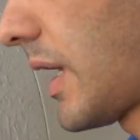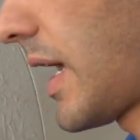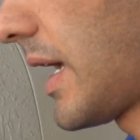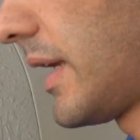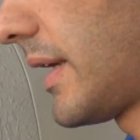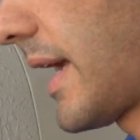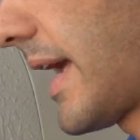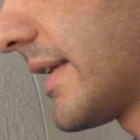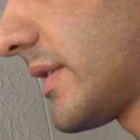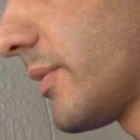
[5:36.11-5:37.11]
and
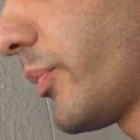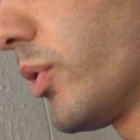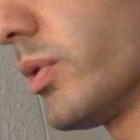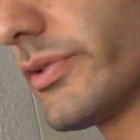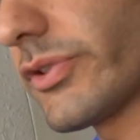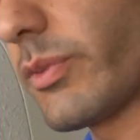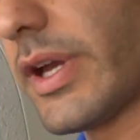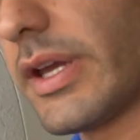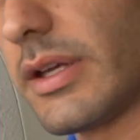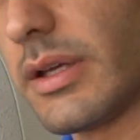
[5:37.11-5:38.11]
as it pulls
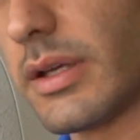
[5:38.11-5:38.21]
away,